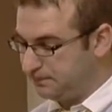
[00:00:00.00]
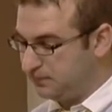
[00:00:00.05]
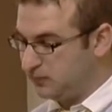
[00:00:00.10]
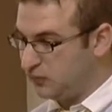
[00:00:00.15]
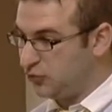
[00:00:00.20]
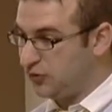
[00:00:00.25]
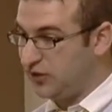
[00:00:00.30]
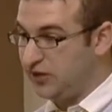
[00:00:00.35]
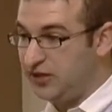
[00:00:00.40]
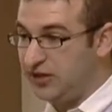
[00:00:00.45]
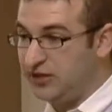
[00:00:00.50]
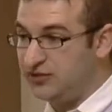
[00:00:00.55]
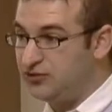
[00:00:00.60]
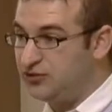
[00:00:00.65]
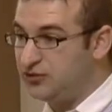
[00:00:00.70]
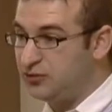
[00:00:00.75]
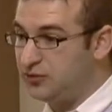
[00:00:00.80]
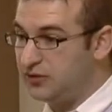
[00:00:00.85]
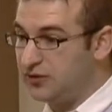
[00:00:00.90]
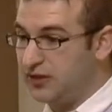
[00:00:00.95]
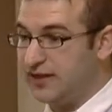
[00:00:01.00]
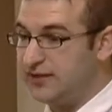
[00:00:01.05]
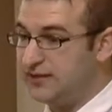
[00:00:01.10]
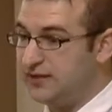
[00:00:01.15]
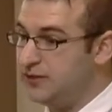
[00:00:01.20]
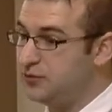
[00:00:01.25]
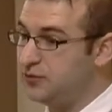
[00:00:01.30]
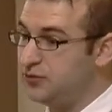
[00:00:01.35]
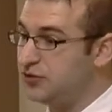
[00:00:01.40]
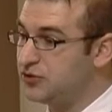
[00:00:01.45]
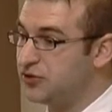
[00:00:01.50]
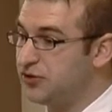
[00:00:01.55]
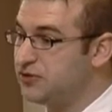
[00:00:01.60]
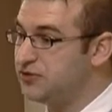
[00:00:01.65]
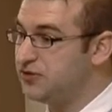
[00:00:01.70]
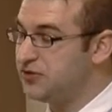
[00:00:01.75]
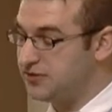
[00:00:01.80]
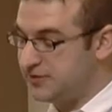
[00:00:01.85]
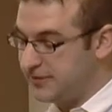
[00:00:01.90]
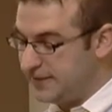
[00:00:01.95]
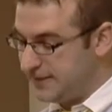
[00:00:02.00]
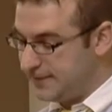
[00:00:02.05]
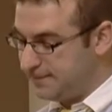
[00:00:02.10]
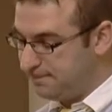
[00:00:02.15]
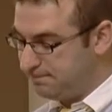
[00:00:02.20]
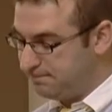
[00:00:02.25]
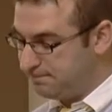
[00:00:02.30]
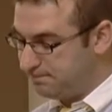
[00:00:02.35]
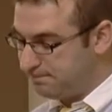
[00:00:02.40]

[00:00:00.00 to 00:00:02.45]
Or he hits you with lightning when you curse his name?